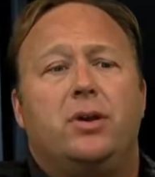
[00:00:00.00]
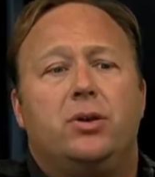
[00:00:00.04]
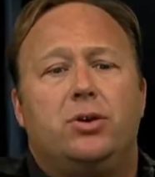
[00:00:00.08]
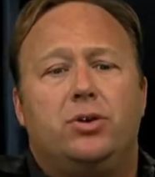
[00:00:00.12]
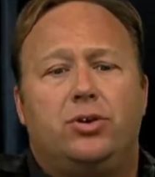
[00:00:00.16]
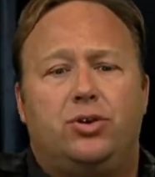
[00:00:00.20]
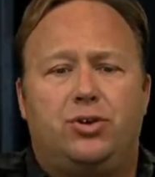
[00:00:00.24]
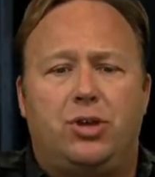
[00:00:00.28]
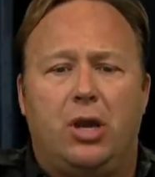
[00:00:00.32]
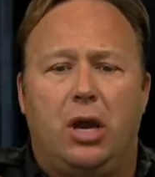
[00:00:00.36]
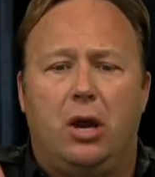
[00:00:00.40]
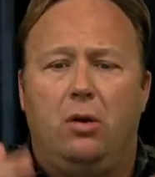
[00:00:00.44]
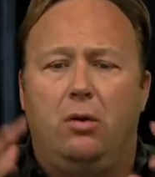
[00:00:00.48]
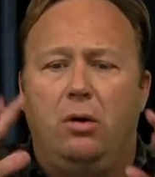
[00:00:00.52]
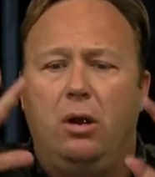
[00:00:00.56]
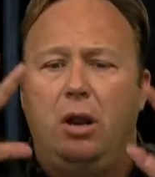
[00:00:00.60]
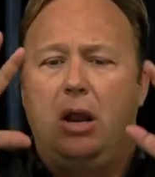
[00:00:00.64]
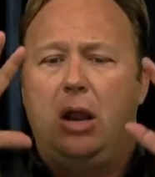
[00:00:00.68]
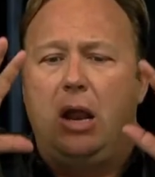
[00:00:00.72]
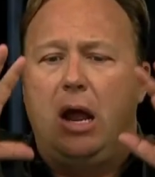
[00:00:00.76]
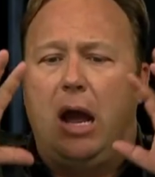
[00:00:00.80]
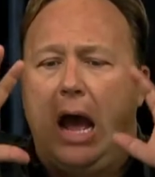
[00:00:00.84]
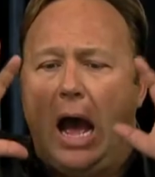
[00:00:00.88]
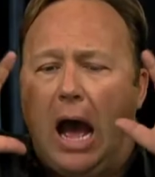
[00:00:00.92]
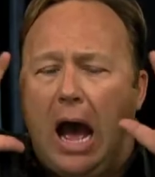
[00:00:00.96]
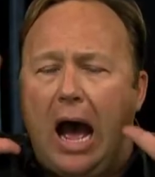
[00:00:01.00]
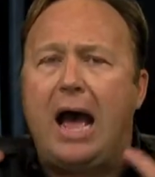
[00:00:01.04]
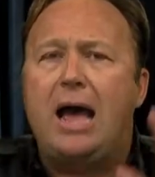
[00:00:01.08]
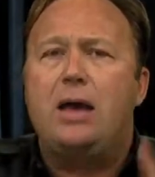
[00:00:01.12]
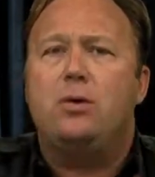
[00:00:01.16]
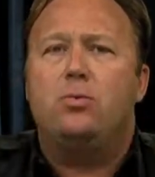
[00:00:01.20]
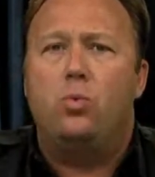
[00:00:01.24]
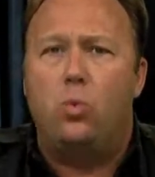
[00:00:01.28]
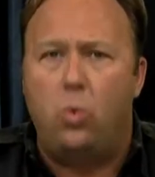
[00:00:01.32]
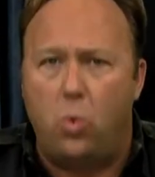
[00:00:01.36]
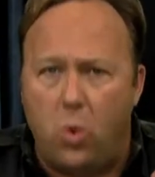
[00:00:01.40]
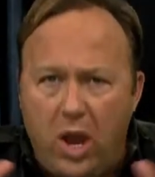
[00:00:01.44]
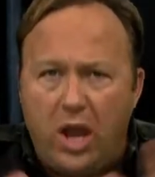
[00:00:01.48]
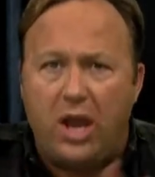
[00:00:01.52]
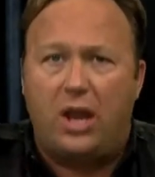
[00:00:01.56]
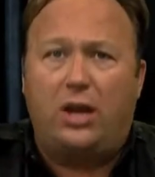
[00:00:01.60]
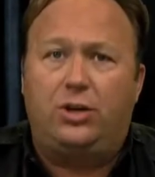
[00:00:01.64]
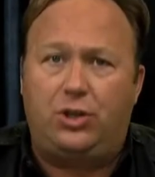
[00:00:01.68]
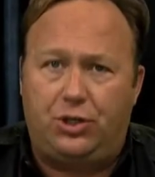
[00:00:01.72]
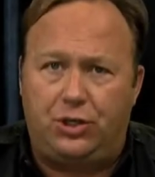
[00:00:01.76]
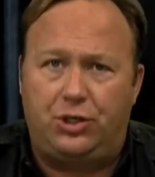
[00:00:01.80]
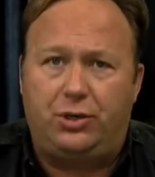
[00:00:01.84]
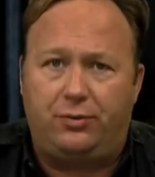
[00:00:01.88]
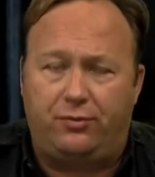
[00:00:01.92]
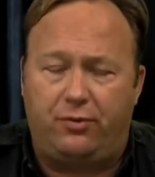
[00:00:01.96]
So I
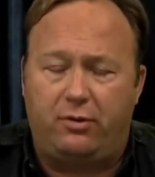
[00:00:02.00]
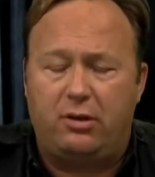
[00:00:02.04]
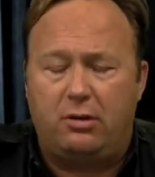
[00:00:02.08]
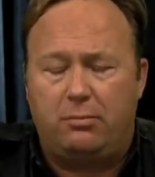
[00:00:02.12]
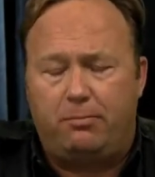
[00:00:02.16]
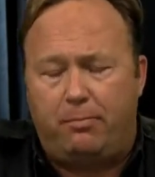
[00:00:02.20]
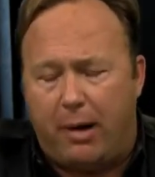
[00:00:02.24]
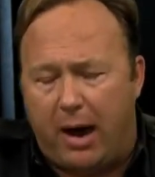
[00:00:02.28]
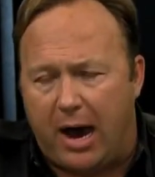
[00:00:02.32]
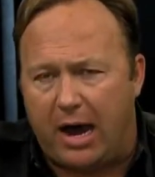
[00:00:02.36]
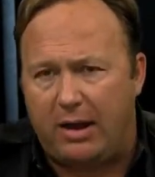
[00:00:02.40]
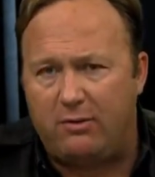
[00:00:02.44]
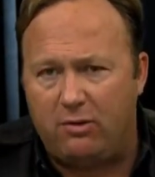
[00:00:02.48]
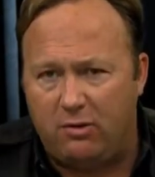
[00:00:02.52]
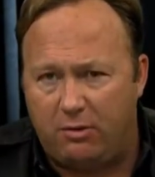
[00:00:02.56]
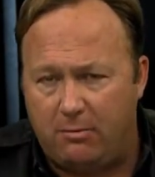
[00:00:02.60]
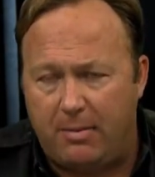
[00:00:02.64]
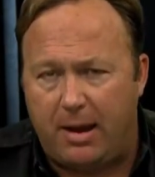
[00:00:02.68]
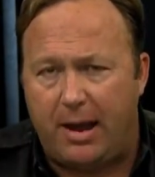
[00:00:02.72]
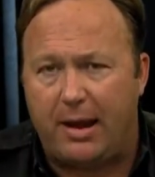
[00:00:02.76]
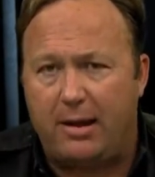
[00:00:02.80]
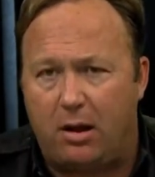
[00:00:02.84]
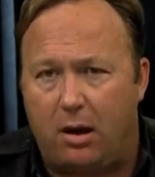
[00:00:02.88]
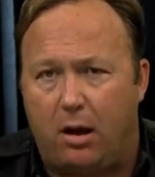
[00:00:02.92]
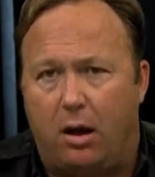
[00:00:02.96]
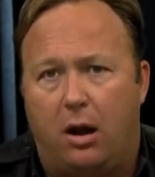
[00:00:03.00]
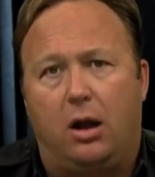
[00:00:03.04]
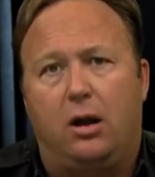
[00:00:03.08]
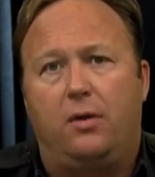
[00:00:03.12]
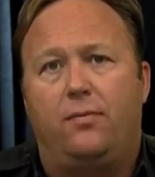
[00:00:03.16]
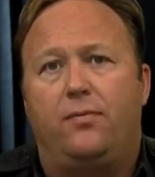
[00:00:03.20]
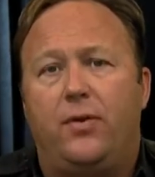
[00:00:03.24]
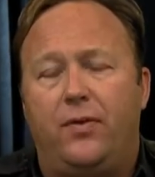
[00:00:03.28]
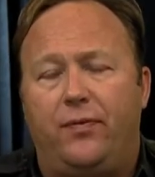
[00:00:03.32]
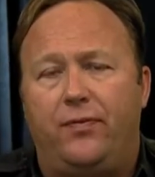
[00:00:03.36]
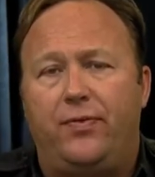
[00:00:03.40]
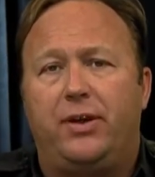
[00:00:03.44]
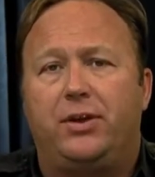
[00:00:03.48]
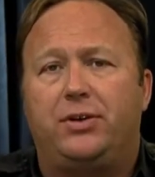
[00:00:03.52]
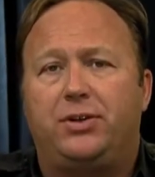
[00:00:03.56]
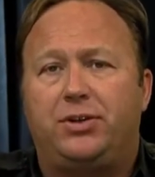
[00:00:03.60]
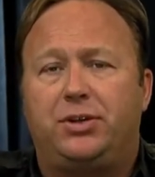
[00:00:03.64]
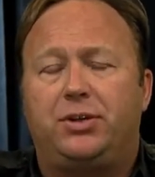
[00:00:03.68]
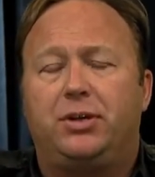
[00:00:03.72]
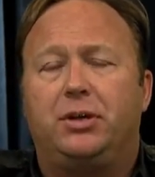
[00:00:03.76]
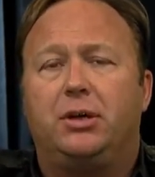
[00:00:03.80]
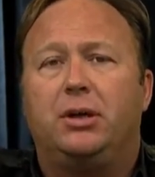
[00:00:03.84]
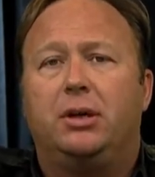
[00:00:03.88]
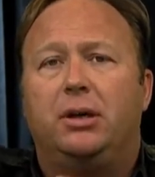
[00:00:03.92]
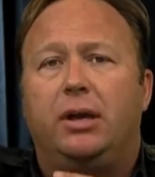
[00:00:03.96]
wish from the bottom of my heart that
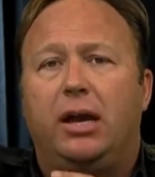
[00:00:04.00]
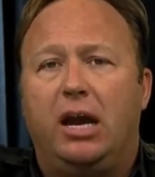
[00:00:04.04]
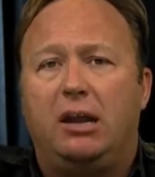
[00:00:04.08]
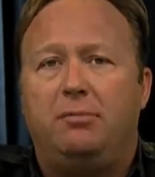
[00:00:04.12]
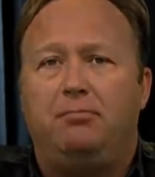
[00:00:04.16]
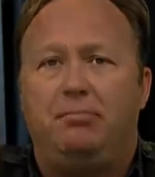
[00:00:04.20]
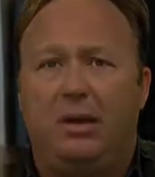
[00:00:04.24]
this had